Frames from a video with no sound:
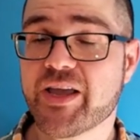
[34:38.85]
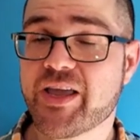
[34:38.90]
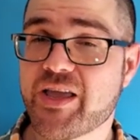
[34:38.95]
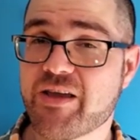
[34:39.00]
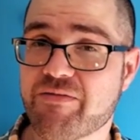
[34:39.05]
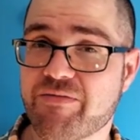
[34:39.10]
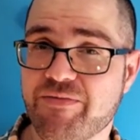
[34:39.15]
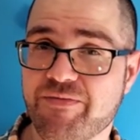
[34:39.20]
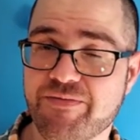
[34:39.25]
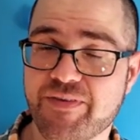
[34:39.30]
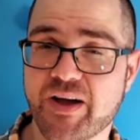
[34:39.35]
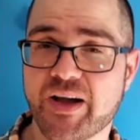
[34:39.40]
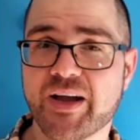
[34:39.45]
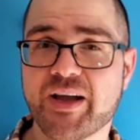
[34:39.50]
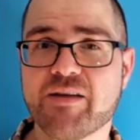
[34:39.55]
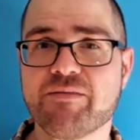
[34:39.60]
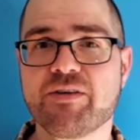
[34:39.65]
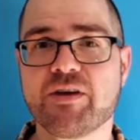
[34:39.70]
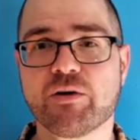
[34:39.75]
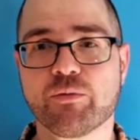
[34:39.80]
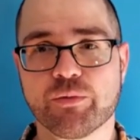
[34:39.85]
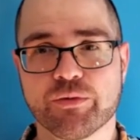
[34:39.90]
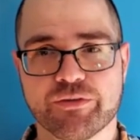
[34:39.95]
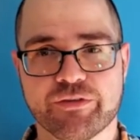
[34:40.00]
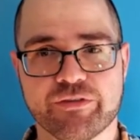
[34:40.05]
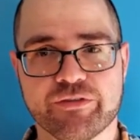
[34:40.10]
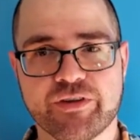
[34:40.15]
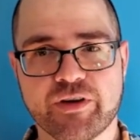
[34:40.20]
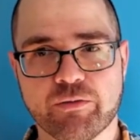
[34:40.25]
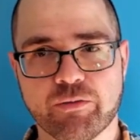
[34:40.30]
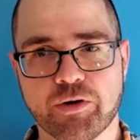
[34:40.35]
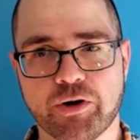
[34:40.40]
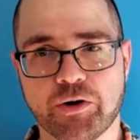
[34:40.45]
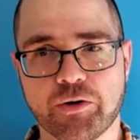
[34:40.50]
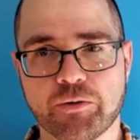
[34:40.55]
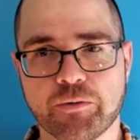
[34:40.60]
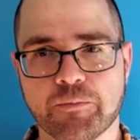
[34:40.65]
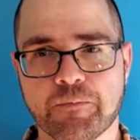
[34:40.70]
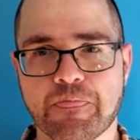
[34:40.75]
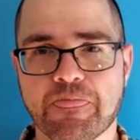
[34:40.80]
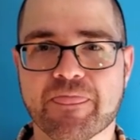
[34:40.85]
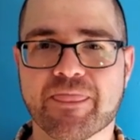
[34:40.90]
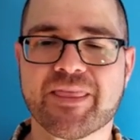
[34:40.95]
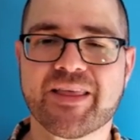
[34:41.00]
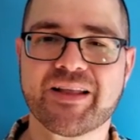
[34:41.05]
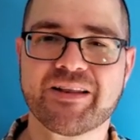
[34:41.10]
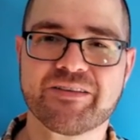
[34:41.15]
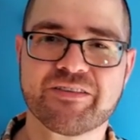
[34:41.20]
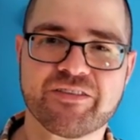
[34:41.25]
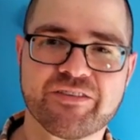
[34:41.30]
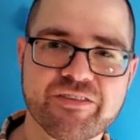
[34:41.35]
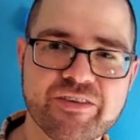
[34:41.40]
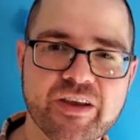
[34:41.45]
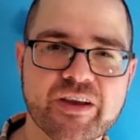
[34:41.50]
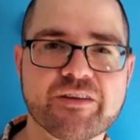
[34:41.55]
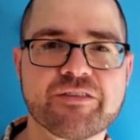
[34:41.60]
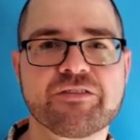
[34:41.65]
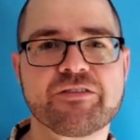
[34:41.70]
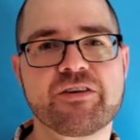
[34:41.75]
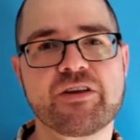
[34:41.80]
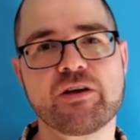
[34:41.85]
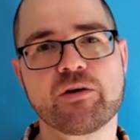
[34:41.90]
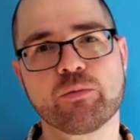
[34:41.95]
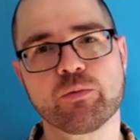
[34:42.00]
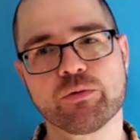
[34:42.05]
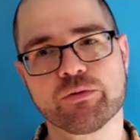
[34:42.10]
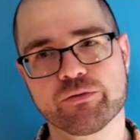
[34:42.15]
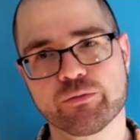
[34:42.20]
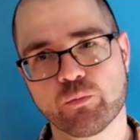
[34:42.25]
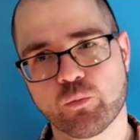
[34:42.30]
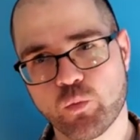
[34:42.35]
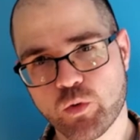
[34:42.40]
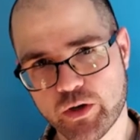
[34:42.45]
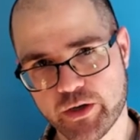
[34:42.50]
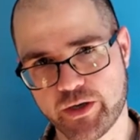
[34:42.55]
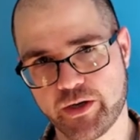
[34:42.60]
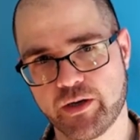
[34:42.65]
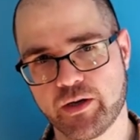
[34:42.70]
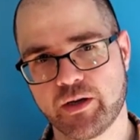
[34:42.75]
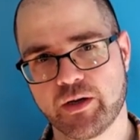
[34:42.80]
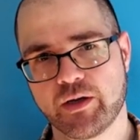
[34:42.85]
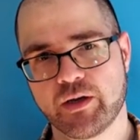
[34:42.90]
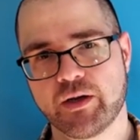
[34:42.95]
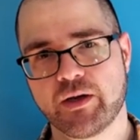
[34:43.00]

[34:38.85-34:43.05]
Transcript: If 5 equals 0, then 6 equals 1.